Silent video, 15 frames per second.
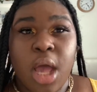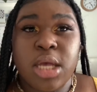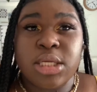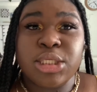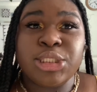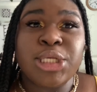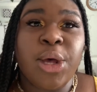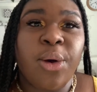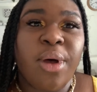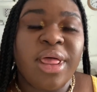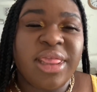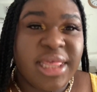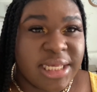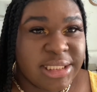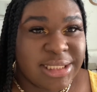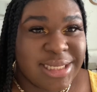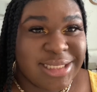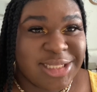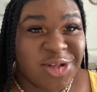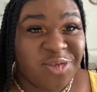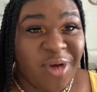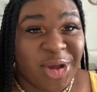So this
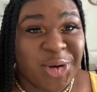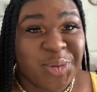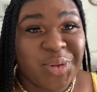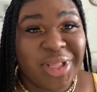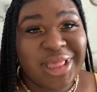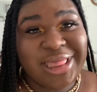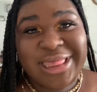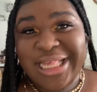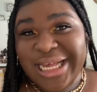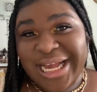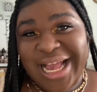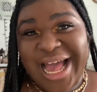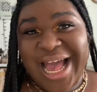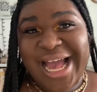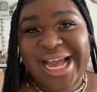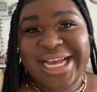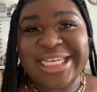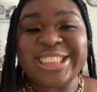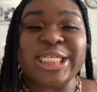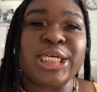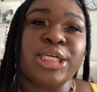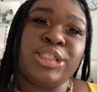is the final look,
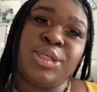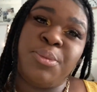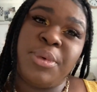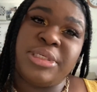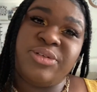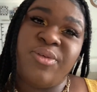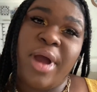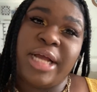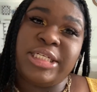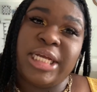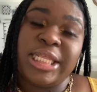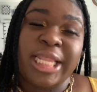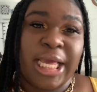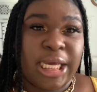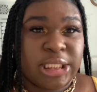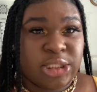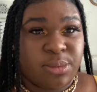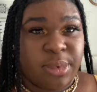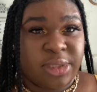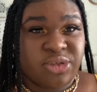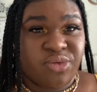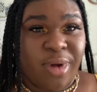guys. Thank you so much for watching. Thank you so
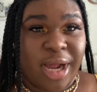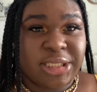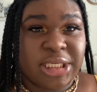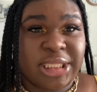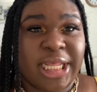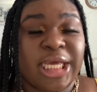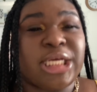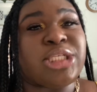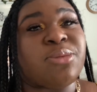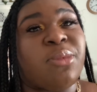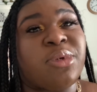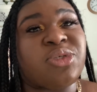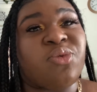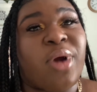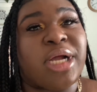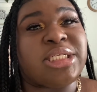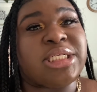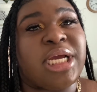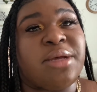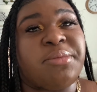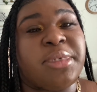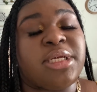much for watching. Thank you so much for
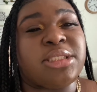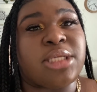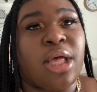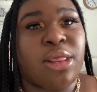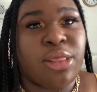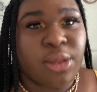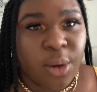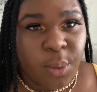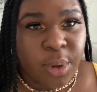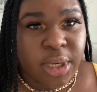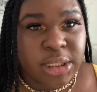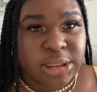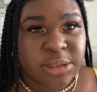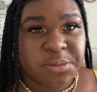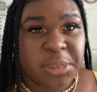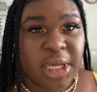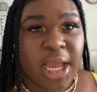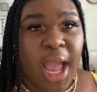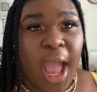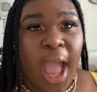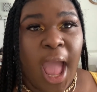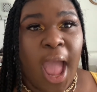watching. It means the world to
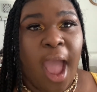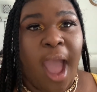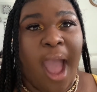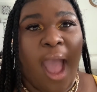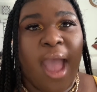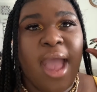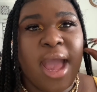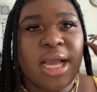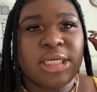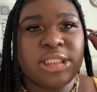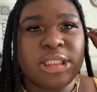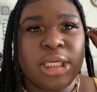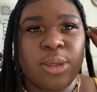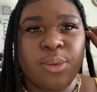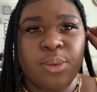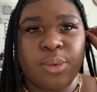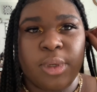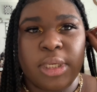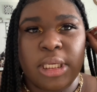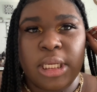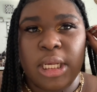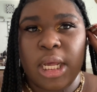me. I actually
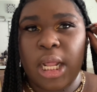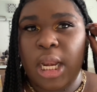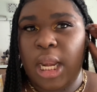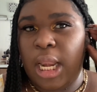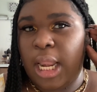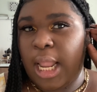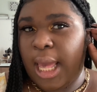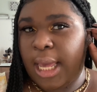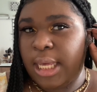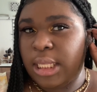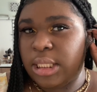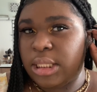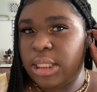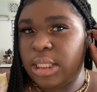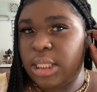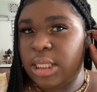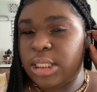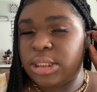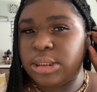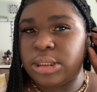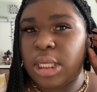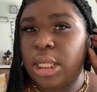really like
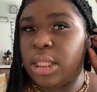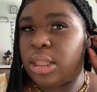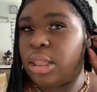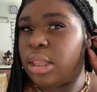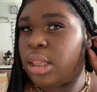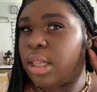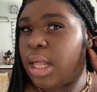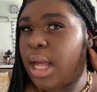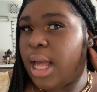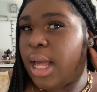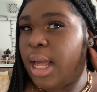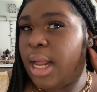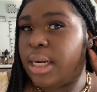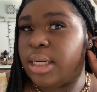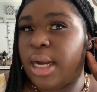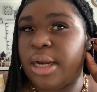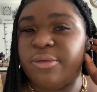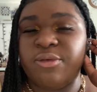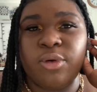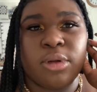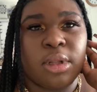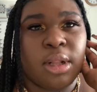this a lot. Not
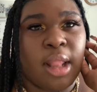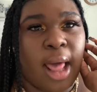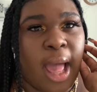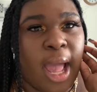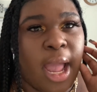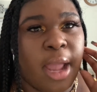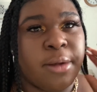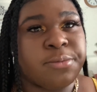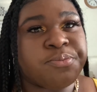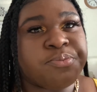even gonna lie.